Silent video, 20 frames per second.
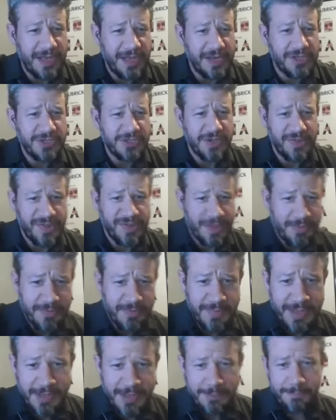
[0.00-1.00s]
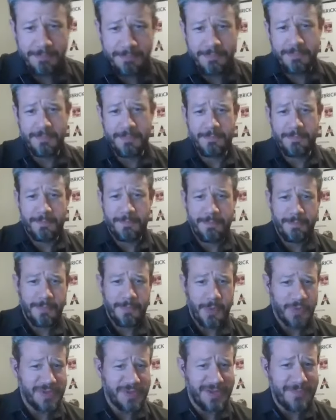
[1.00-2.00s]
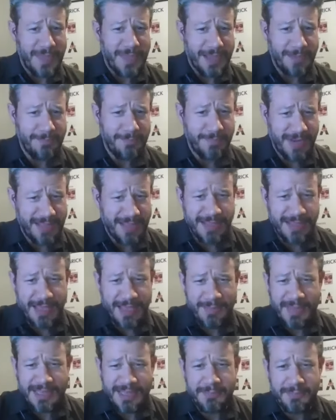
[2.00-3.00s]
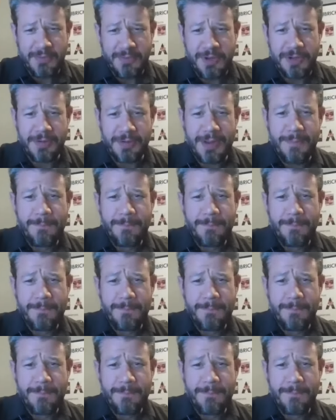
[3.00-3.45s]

a choice i would make yeah or did make, but i think i made that point already